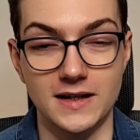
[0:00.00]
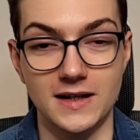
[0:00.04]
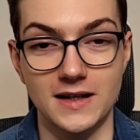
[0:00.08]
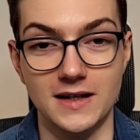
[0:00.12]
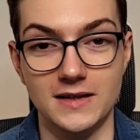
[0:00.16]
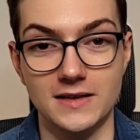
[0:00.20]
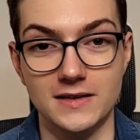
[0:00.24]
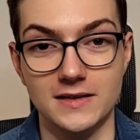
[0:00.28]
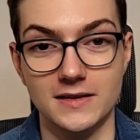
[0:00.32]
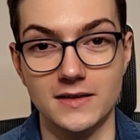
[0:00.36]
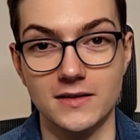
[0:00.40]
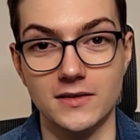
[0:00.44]

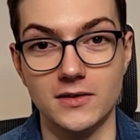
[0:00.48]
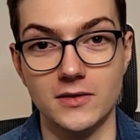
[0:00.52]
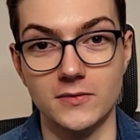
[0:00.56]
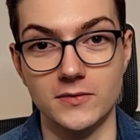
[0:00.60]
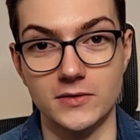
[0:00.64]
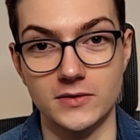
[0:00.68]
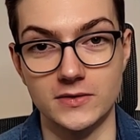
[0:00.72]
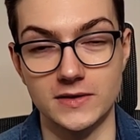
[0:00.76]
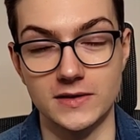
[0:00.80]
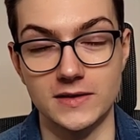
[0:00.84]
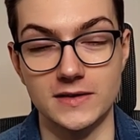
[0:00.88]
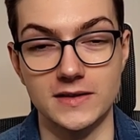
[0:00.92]
and
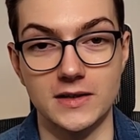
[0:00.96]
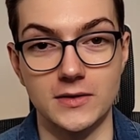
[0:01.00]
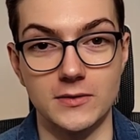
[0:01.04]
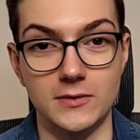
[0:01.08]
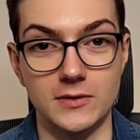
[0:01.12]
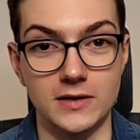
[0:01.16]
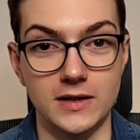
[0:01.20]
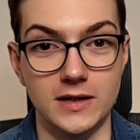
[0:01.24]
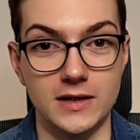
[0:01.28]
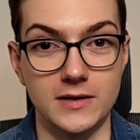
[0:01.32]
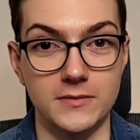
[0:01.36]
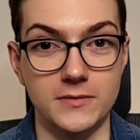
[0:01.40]
obviously they
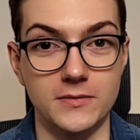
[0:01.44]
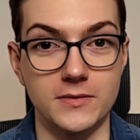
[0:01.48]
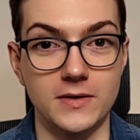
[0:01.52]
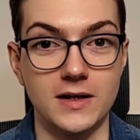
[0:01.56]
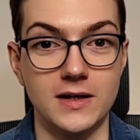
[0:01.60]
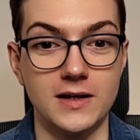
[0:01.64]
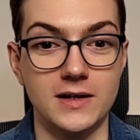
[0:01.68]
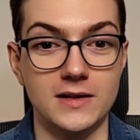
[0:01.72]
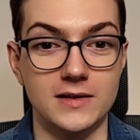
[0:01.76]
will have